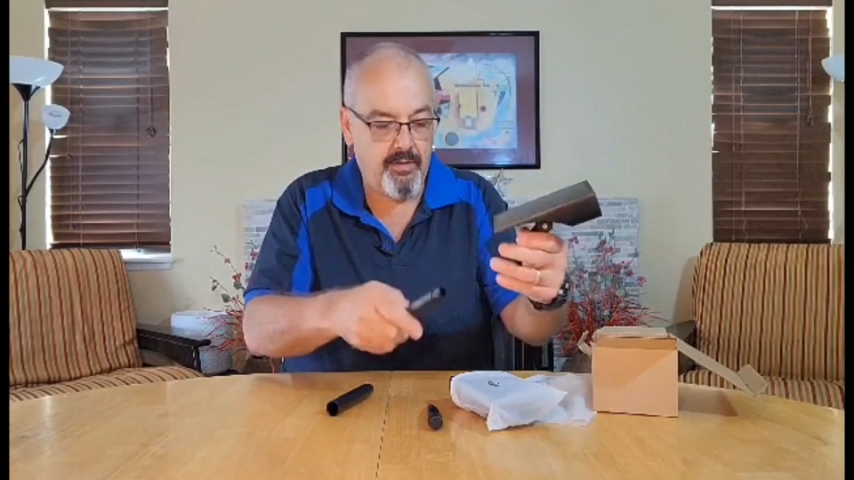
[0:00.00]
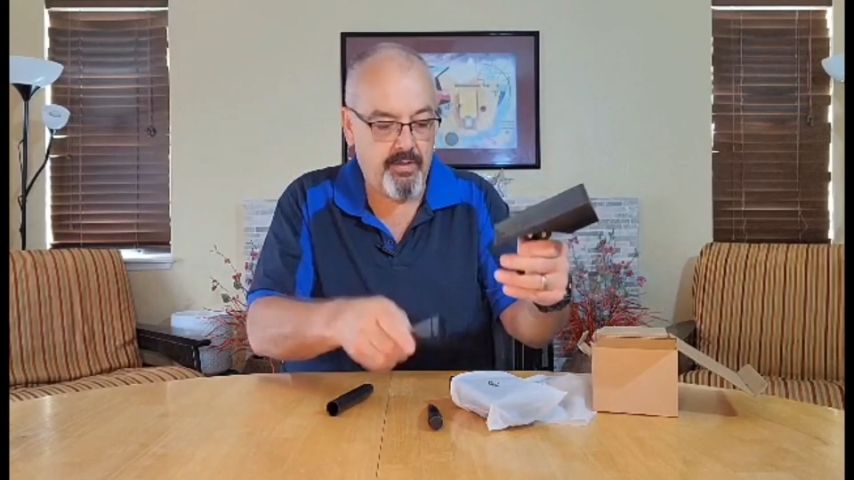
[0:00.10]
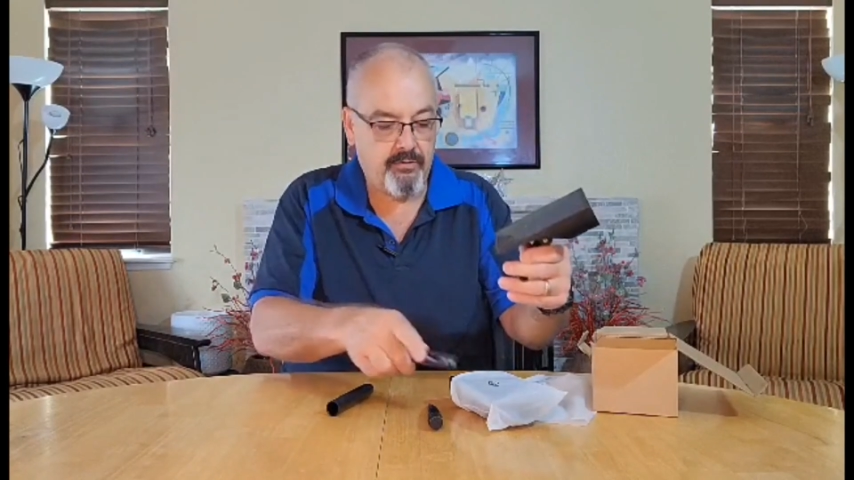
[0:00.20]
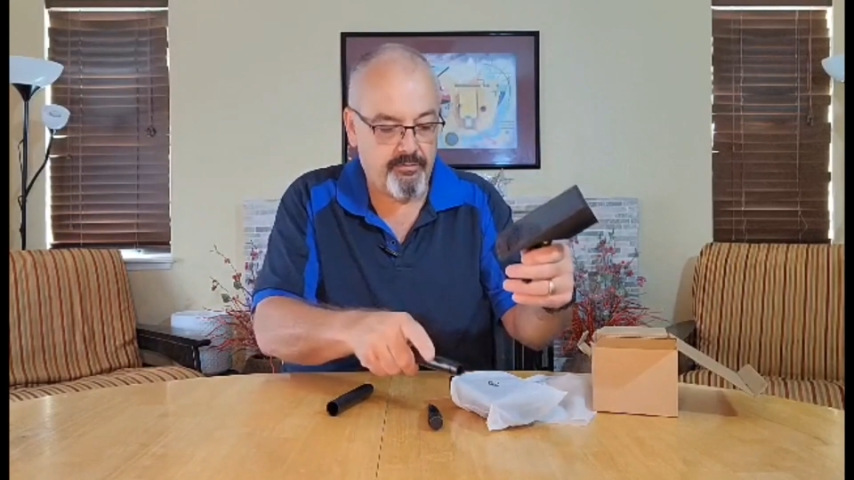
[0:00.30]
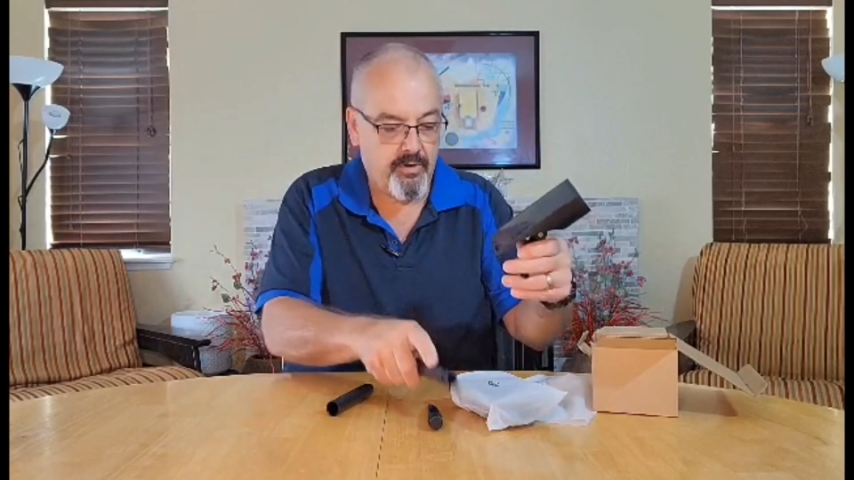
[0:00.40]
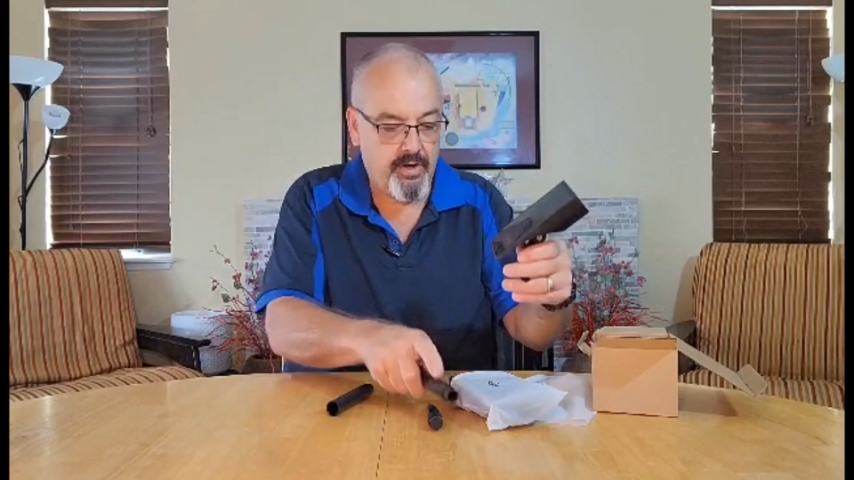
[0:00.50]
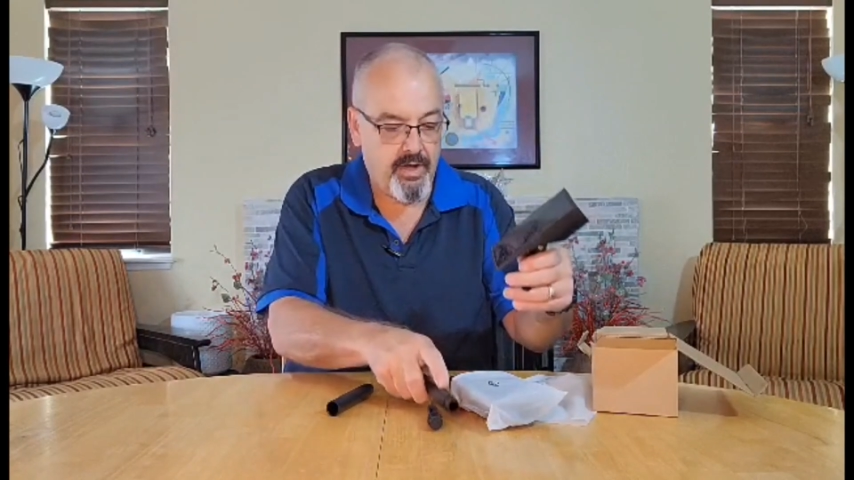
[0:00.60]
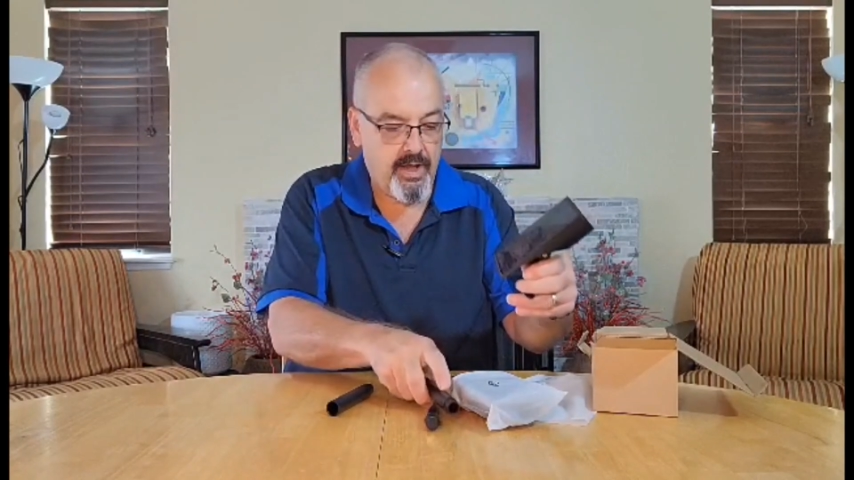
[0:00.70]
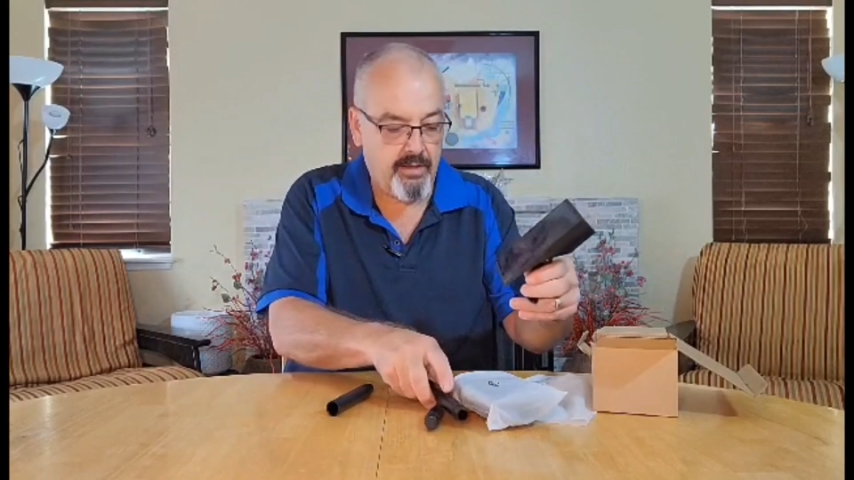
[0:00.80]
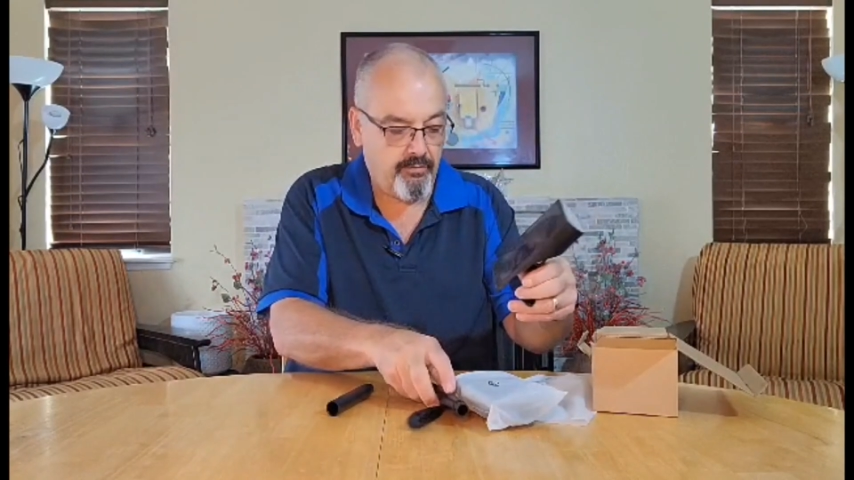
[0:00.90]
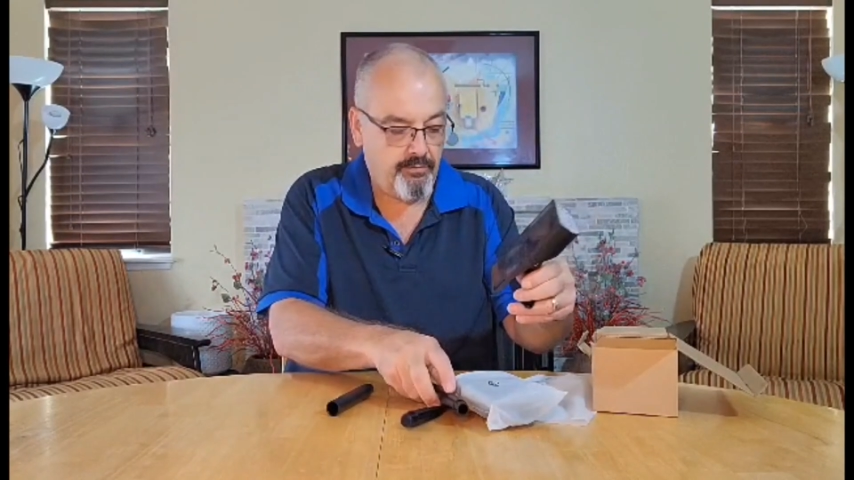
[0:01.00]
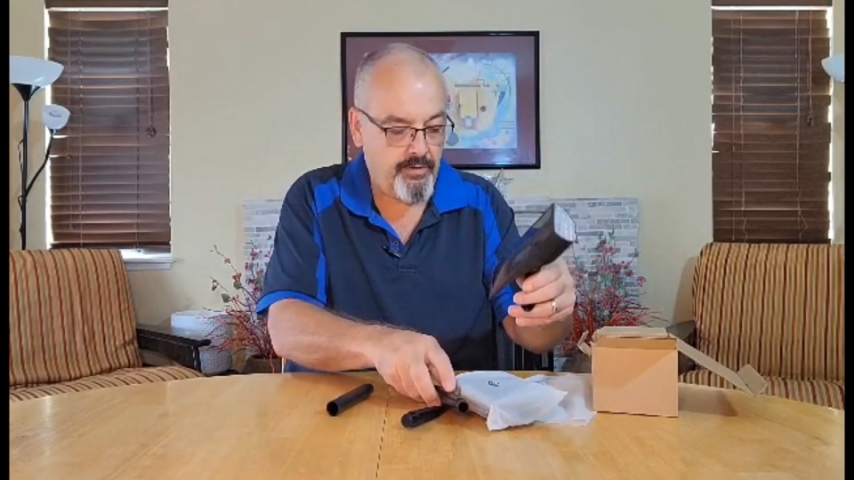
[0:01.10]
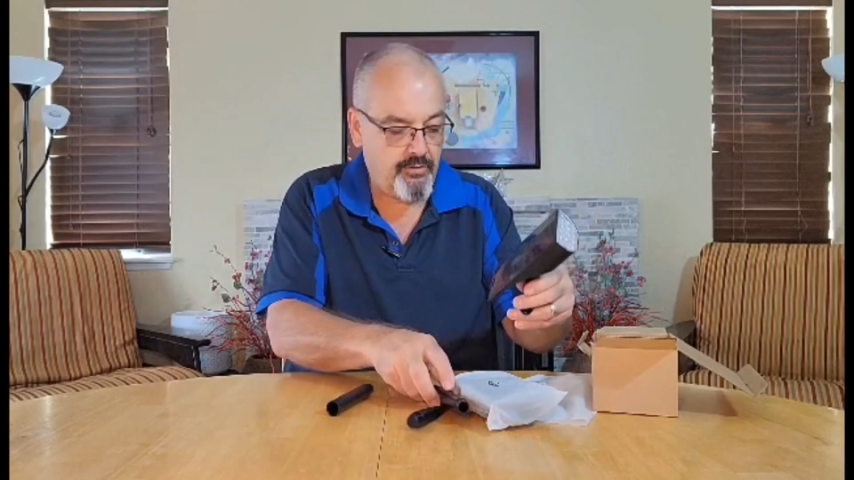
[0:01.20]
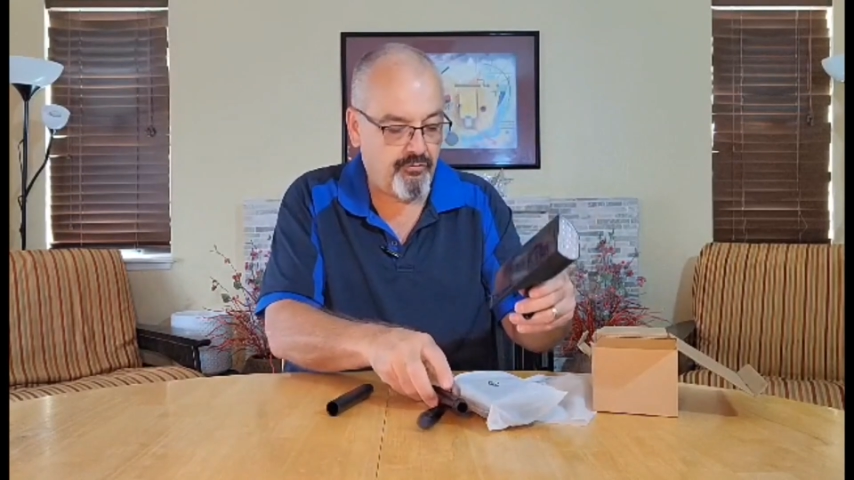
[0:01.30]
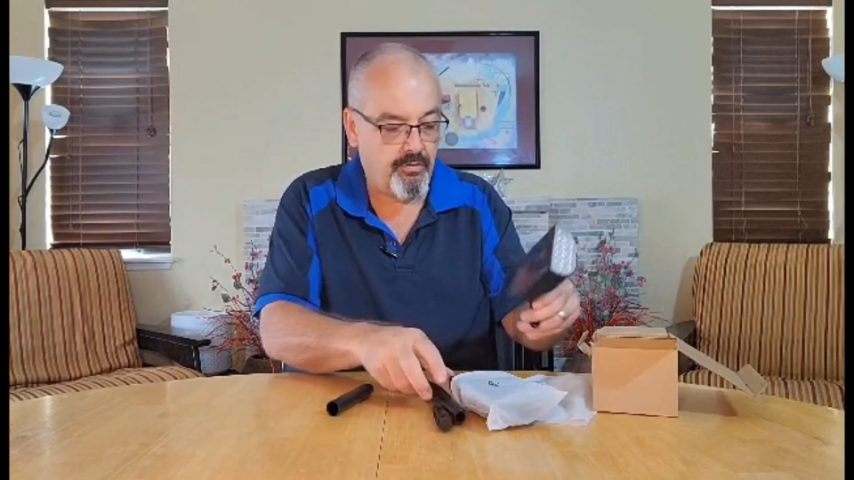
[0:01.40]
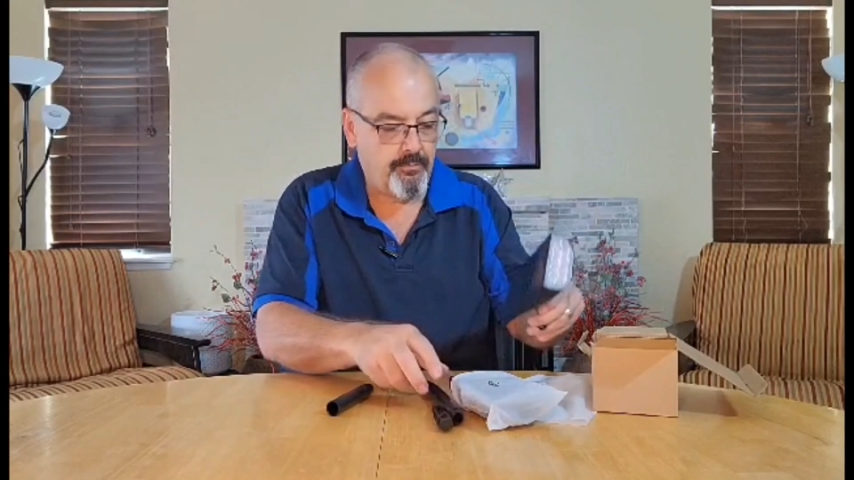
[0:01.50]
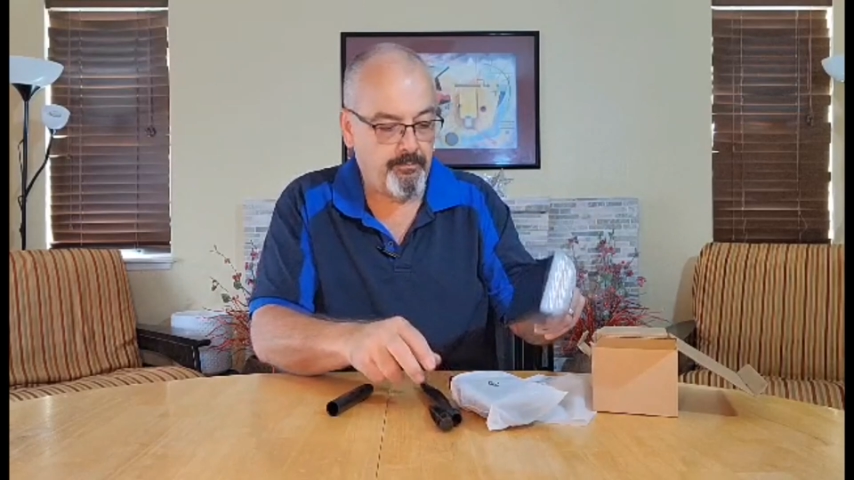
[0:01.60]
that's a very nice feature.